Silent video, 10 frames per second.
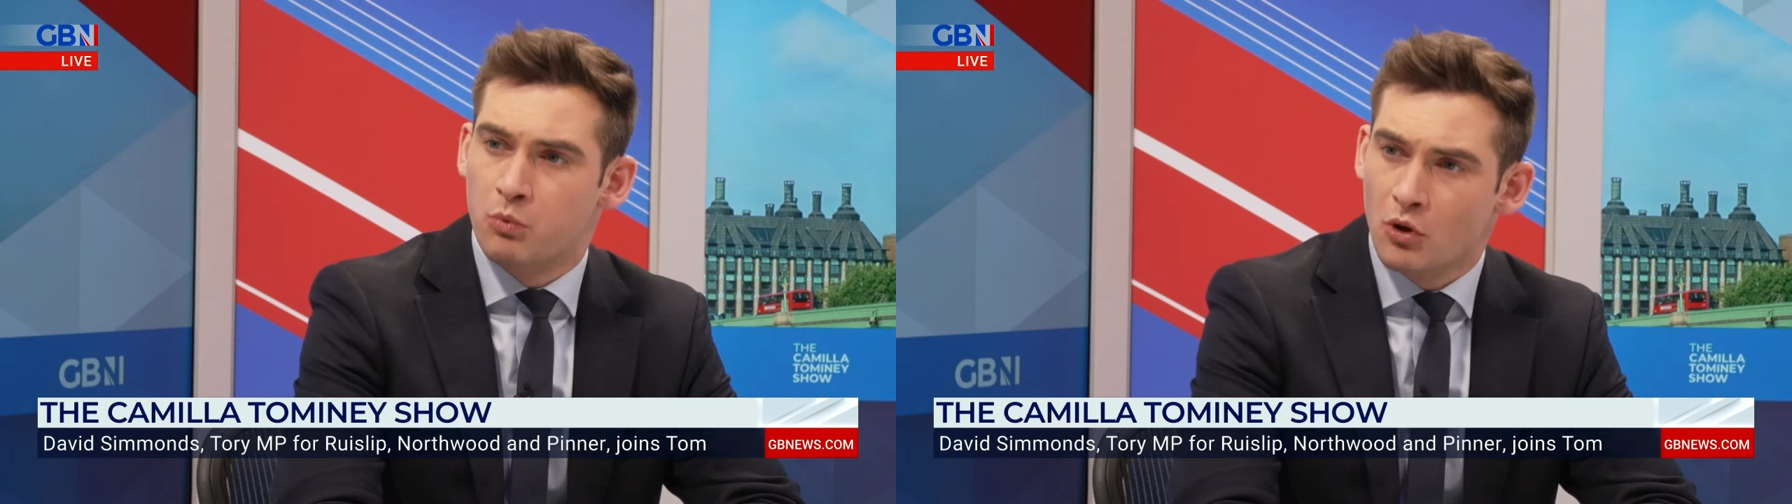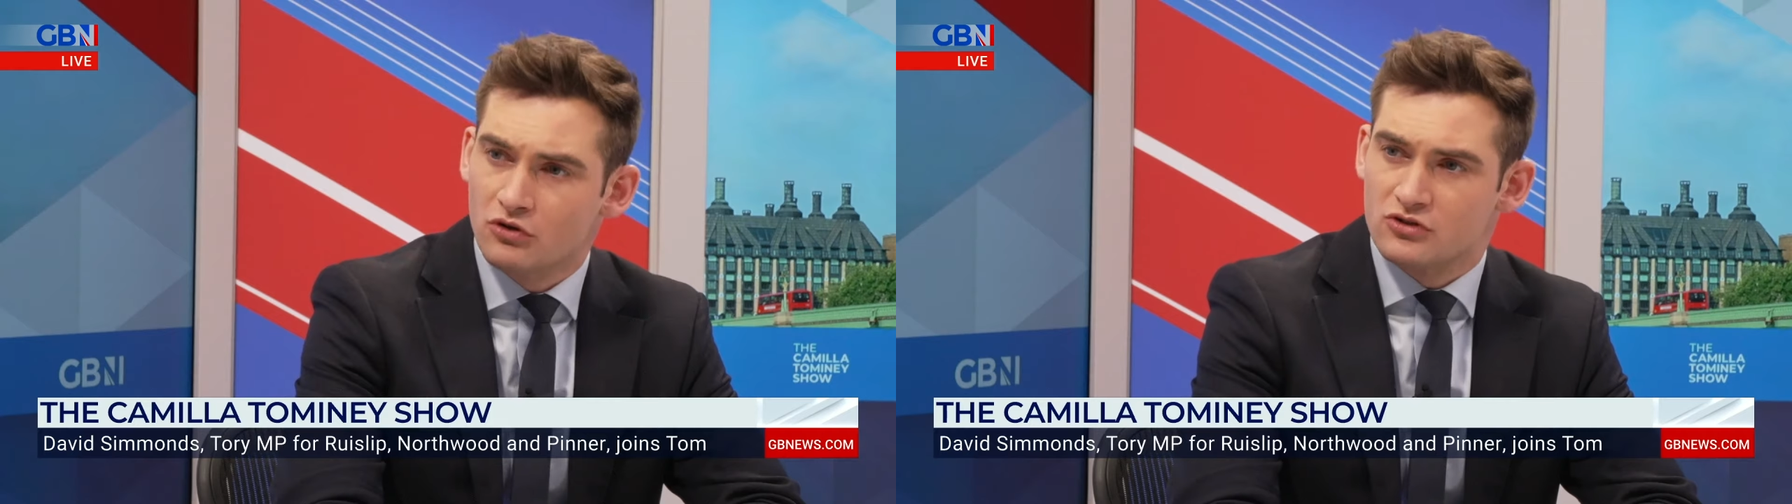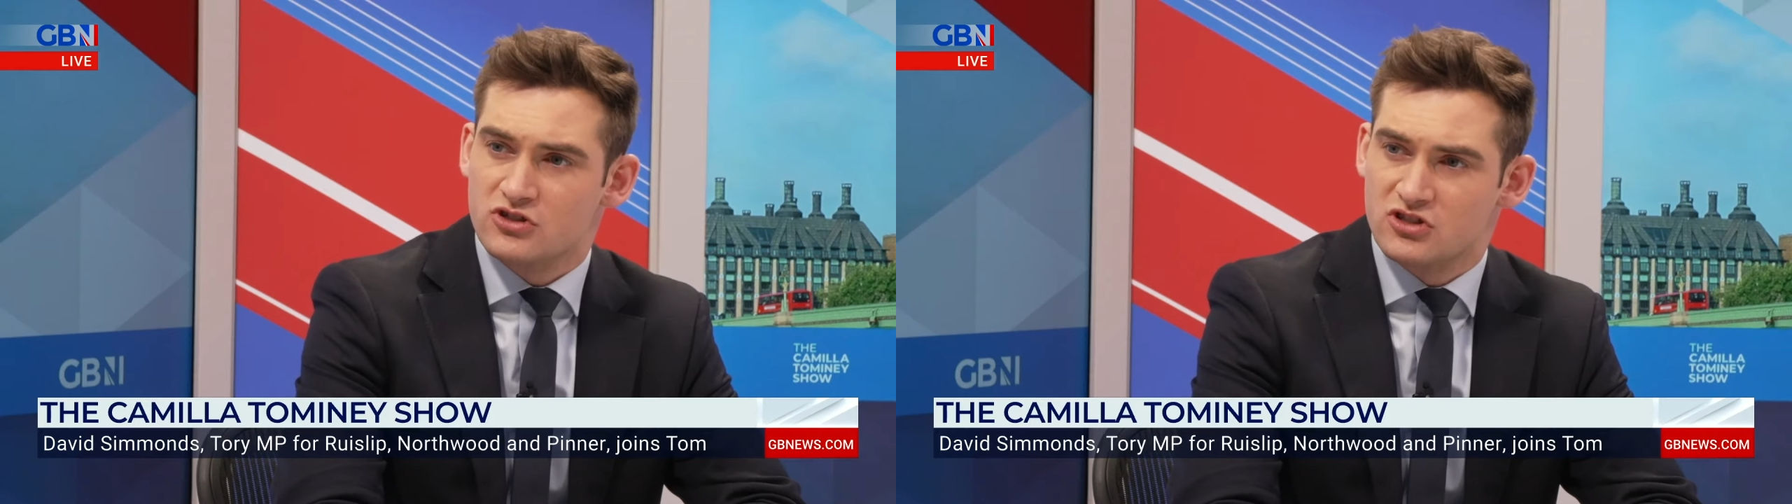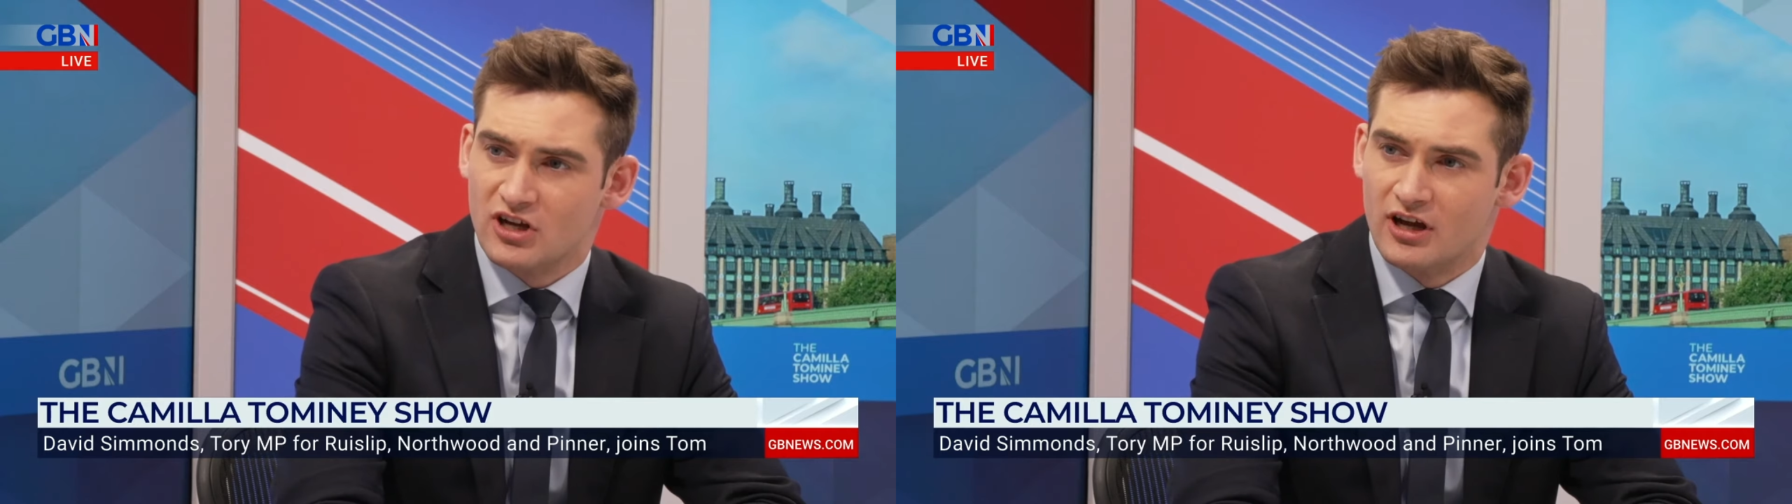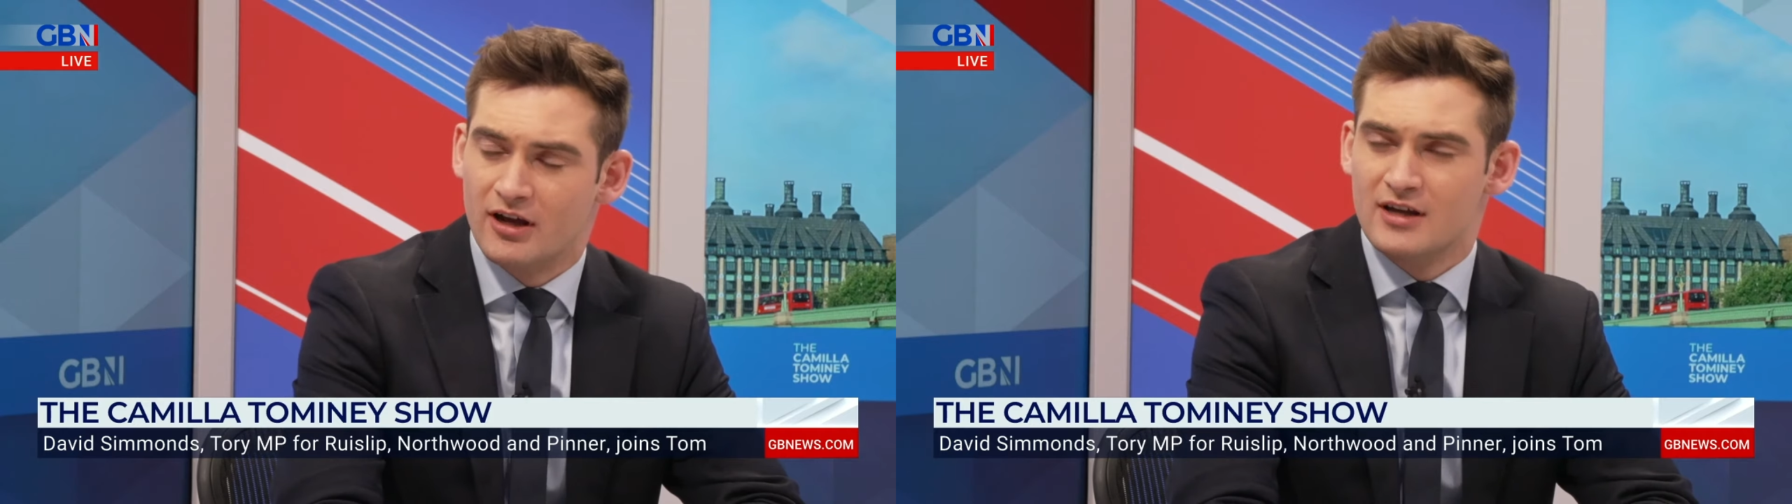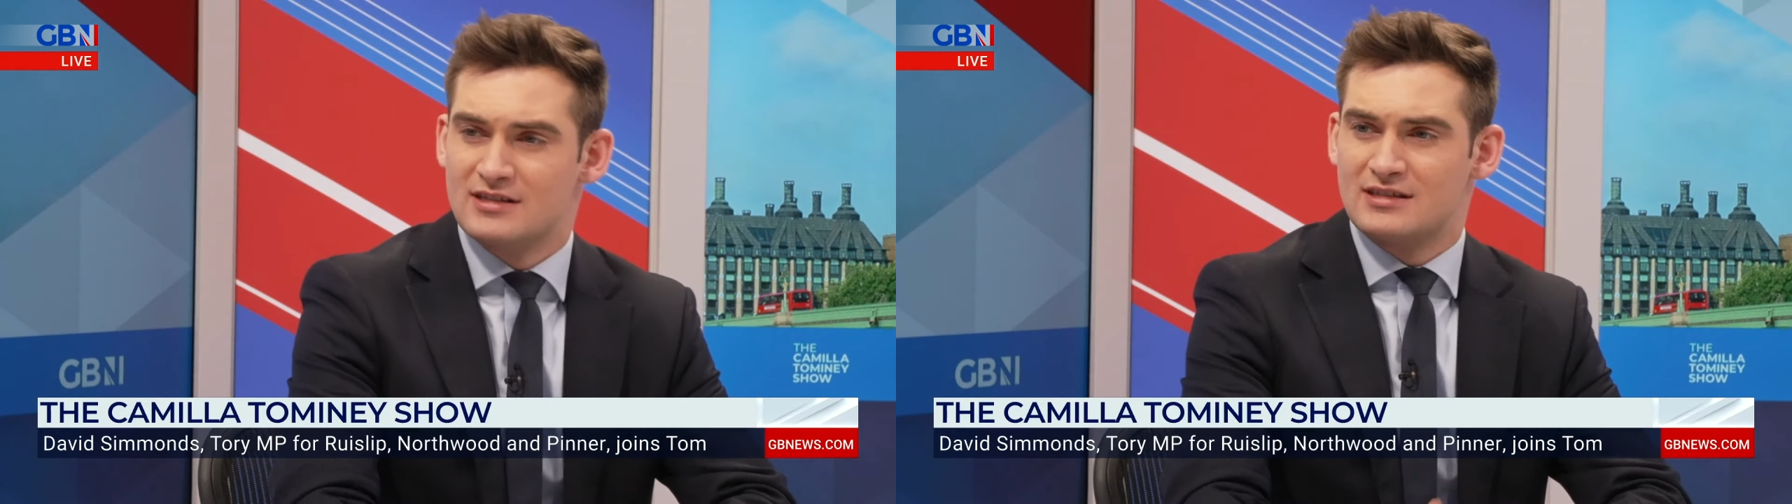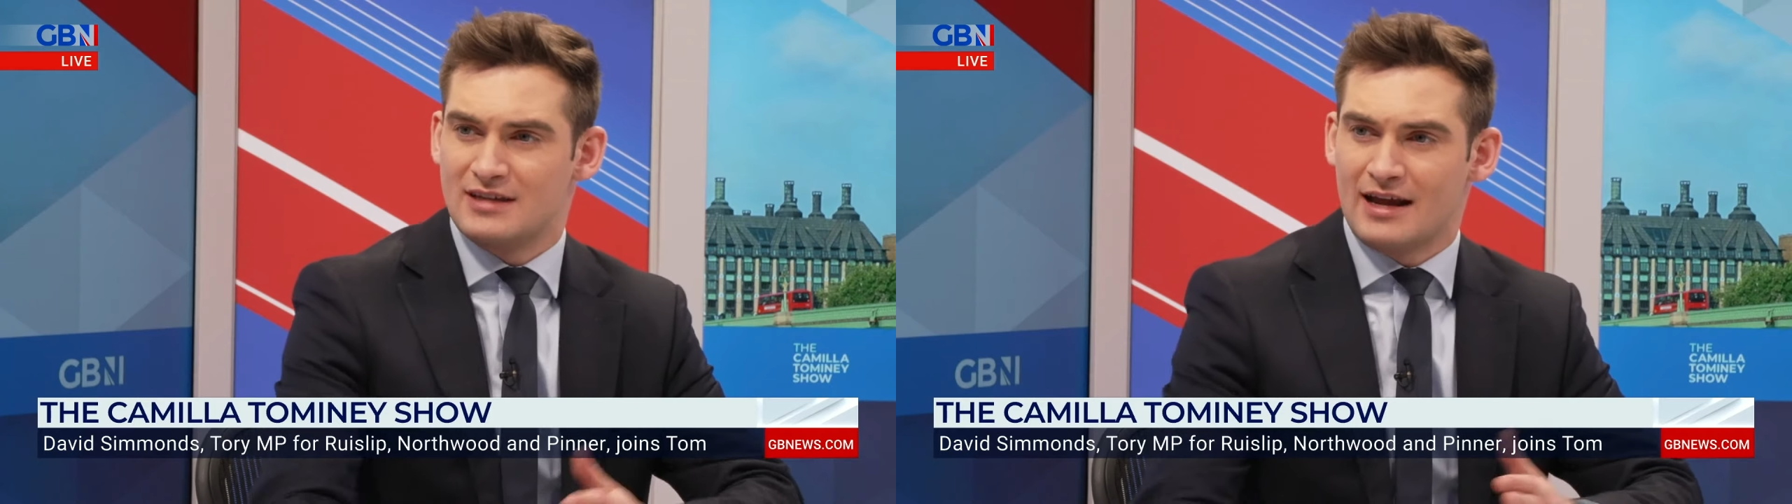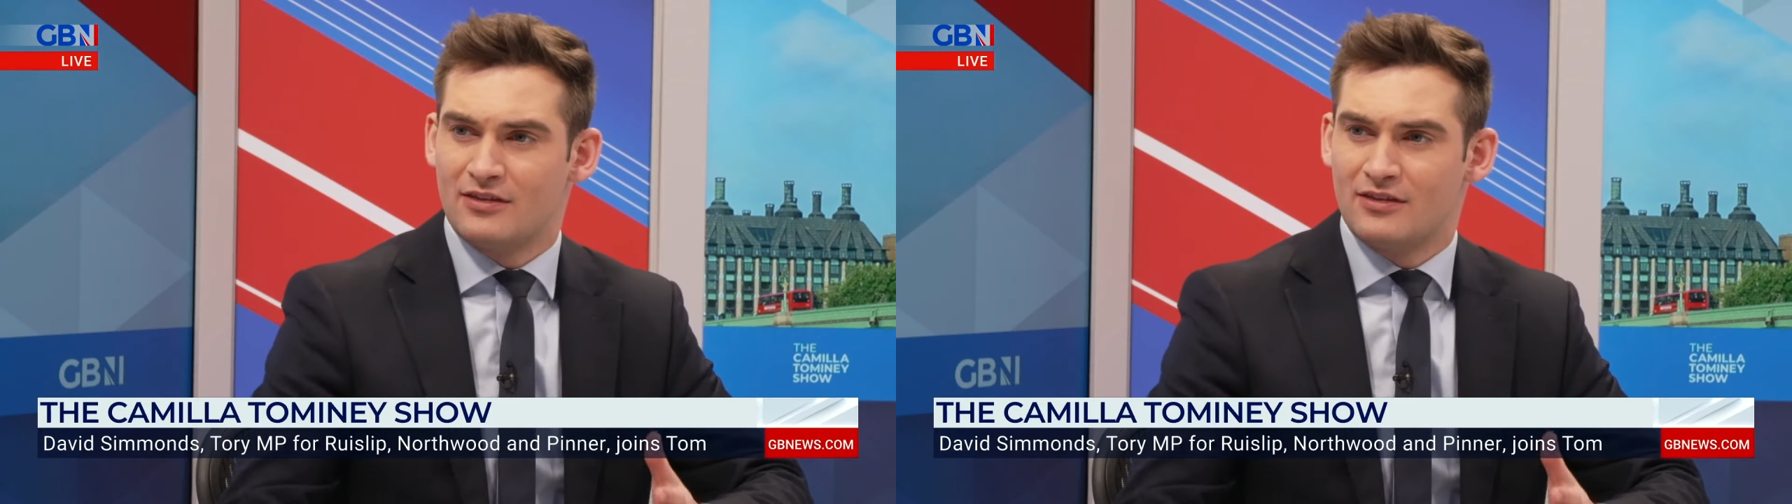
would want to